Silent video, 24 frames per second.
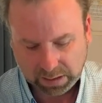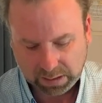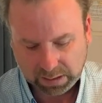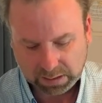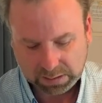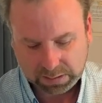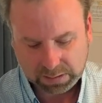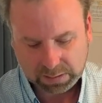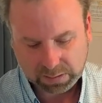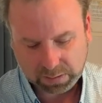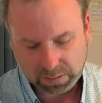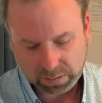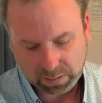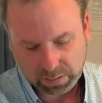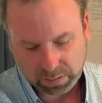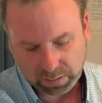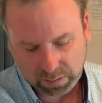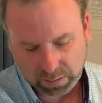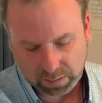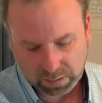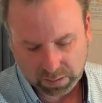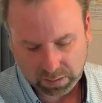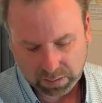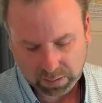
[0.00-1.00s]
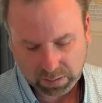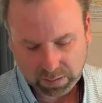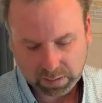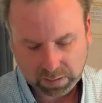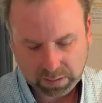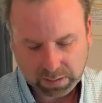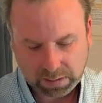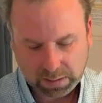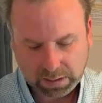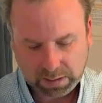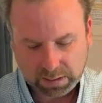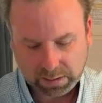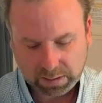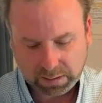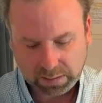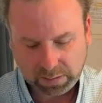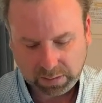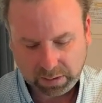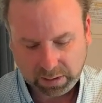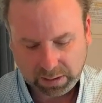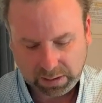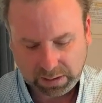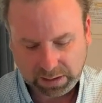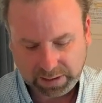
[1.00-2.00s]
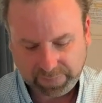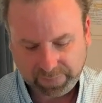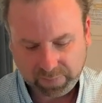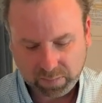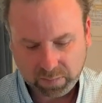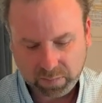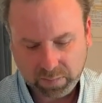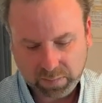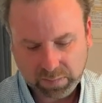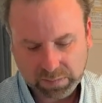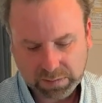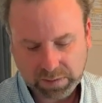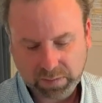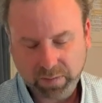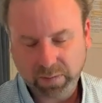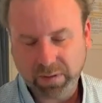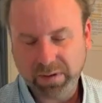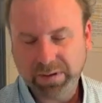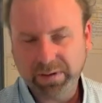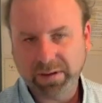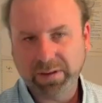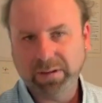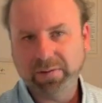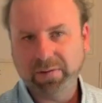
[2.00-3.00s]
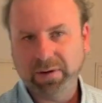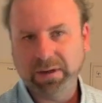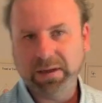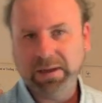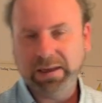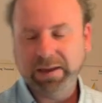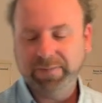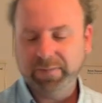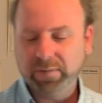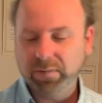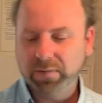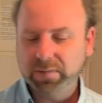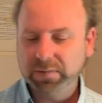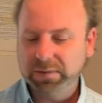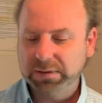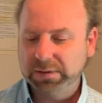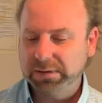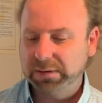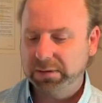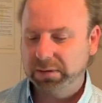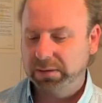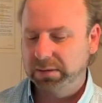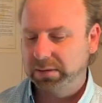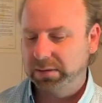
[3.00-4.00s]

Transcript: 2, and the 3rd level. Do it on the 3 levels.